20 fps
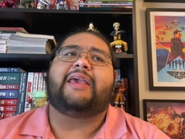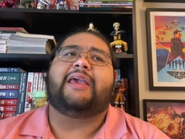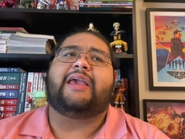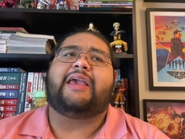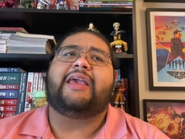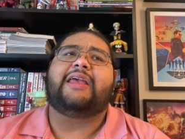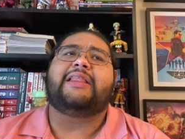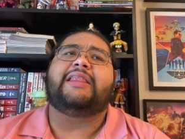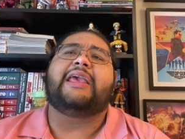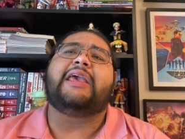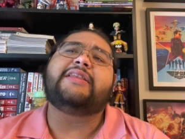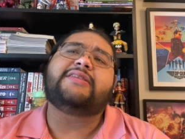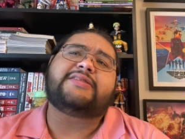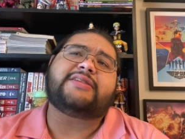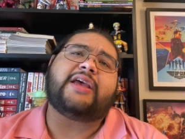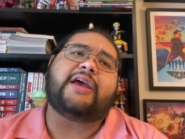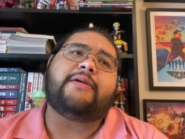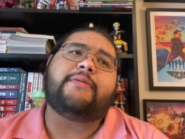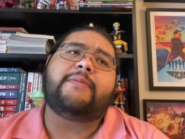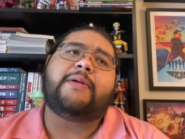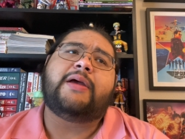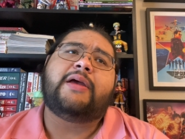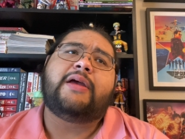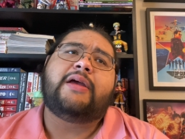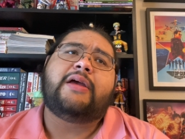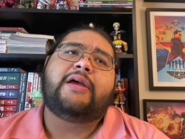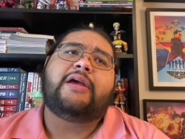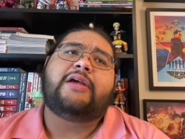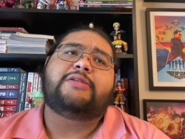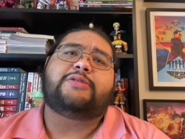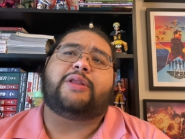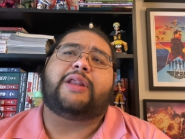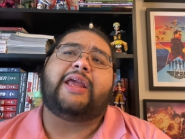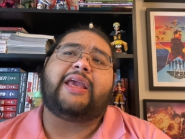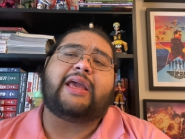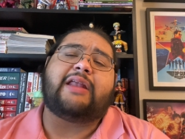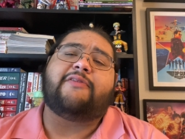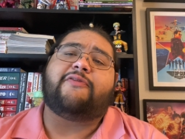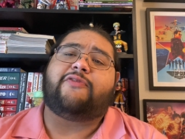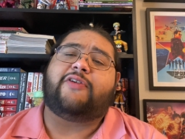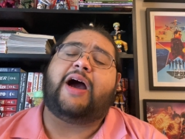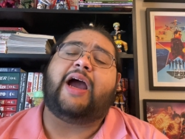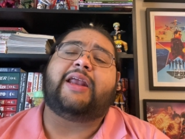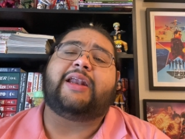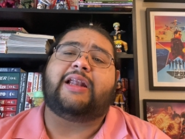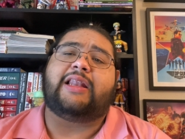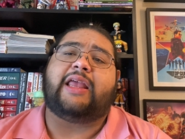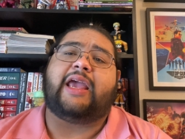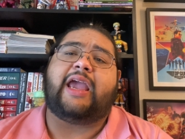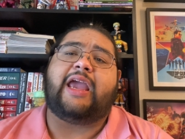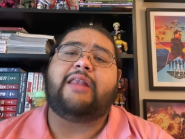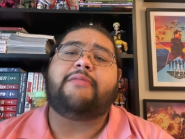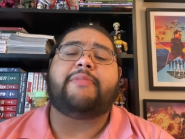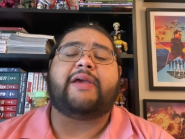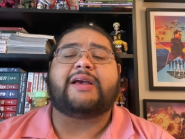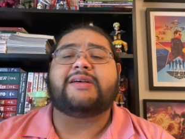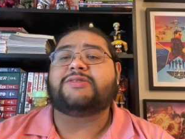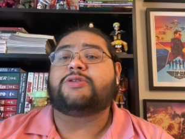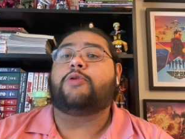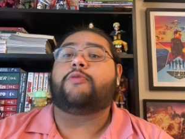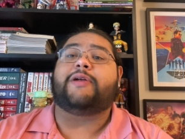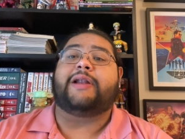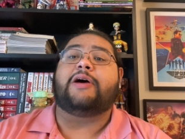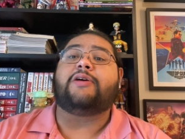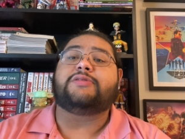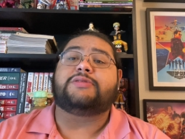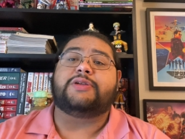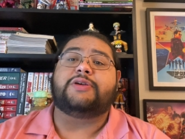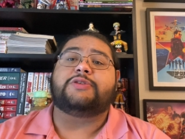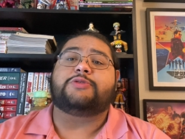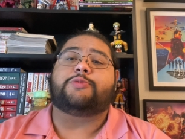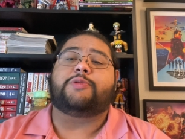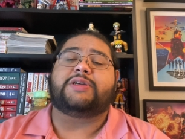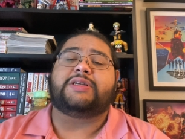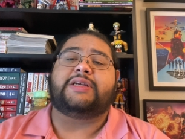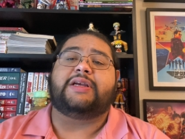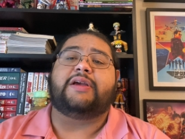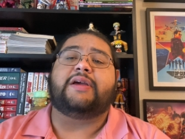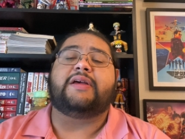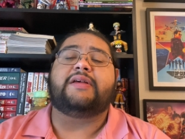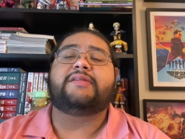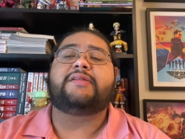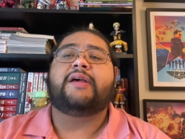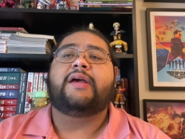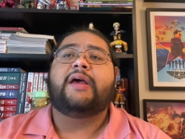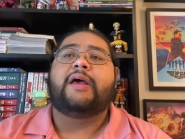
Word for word: he needs them so he can find Elaine because no one else knows where she is.